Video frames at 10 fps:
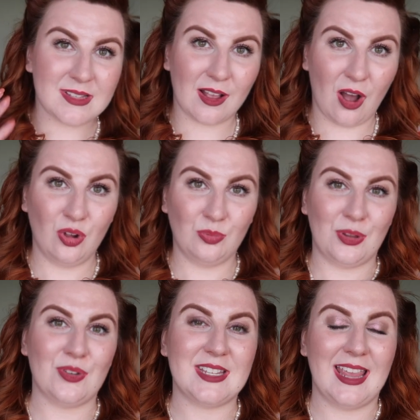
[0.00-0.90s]
was the Cult
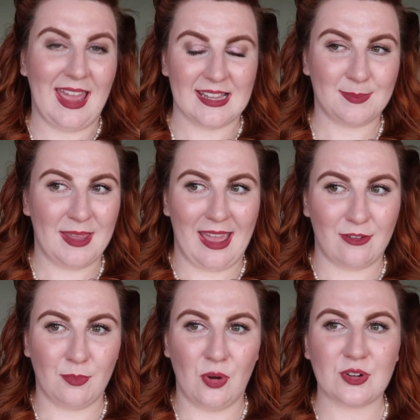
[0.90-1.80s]
Beauty
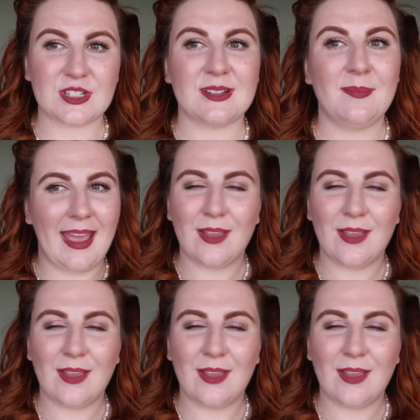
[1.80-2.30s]
SPF box.